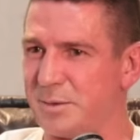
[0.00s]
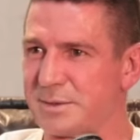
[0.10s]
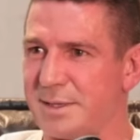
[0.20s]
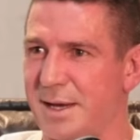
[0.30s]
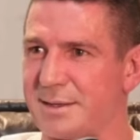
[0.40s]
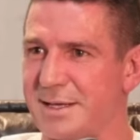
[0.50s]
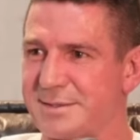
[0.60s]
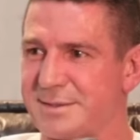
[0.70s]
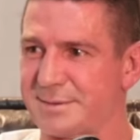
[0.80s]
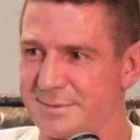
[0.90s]
it was like,
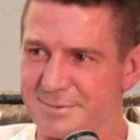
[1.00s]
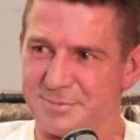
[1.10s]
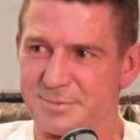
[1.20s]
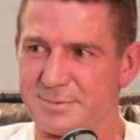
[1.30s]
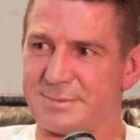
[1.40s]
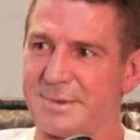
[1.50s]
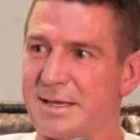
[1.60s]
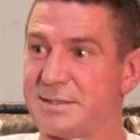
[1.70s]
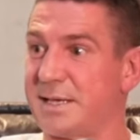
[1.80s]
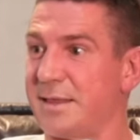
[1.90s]

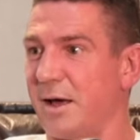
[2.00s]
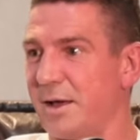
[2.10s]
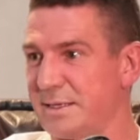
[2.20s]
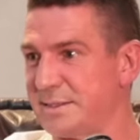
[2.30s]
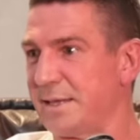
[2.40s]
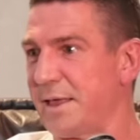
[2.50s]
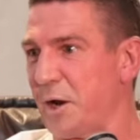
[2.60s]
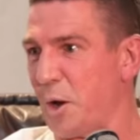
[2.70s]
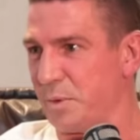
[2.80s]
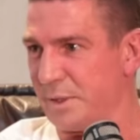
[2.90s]
he said
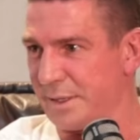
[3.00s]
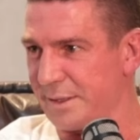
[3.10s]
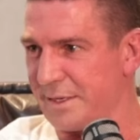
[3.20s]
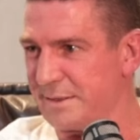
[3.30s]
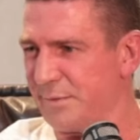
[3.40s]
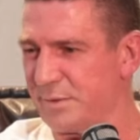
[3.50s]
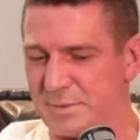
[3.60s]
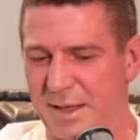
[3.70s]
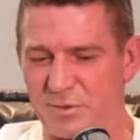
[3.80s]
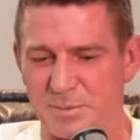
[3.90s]
that openly, and he
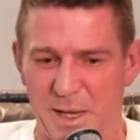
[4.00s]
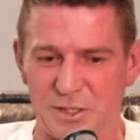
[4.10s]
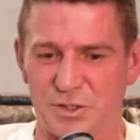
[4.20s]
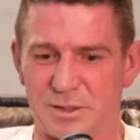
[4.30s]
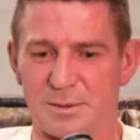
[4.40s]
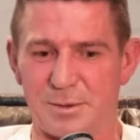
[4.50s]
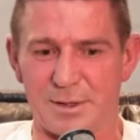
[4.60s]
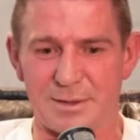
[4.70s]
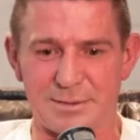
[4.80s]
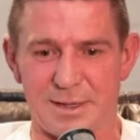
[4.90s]
never mentioned the
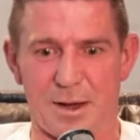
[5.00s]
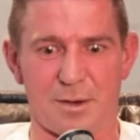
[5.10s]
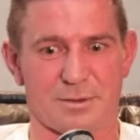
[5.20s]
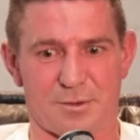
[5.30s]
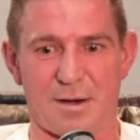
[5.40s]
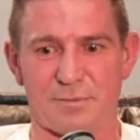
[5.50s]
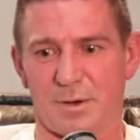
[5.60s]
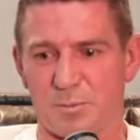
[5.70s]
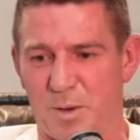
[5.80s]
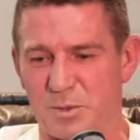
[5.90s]
word grand
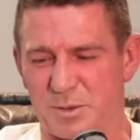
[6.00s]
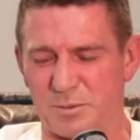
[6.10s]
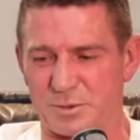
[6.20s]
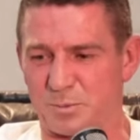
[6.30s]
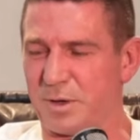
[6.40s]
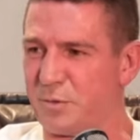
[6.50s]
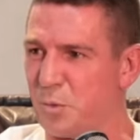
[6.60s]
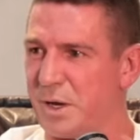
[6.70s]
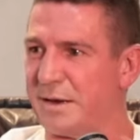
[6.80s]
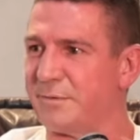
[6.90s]
final premiership. It was a bit of a
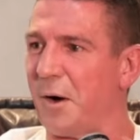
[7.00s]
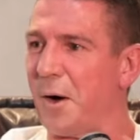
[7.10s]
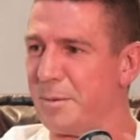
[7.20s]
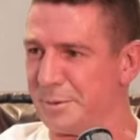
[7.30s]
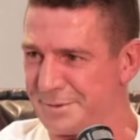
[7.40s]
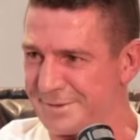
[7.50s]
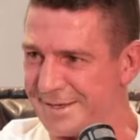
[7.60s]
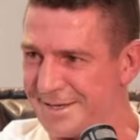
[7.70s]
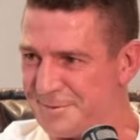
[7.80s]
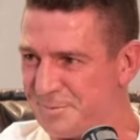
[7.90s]
weird vibe. It was
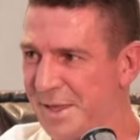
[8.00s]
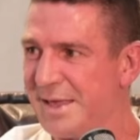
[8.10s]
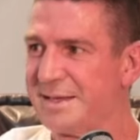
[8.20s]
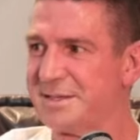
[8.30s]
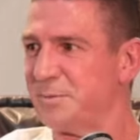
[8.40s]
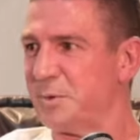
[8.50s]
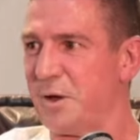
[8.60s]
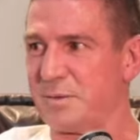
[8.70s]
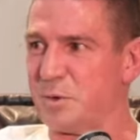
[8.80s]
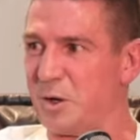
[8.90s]
we're
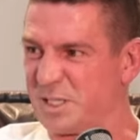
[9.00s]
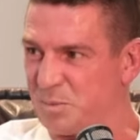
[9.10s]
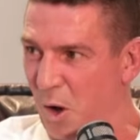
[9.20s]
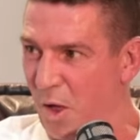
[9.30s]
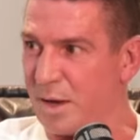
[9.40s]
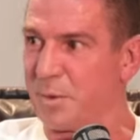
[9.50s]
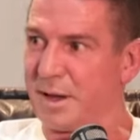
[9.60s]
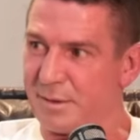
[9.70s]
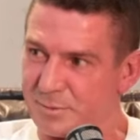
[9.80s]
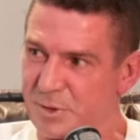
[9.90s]
not smiling, we're
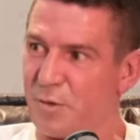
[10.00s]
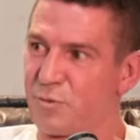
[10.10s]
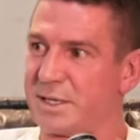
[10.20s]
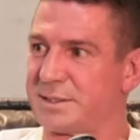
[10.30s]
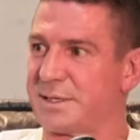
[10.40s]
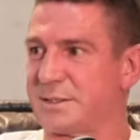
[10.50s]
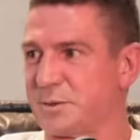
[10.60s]
not resting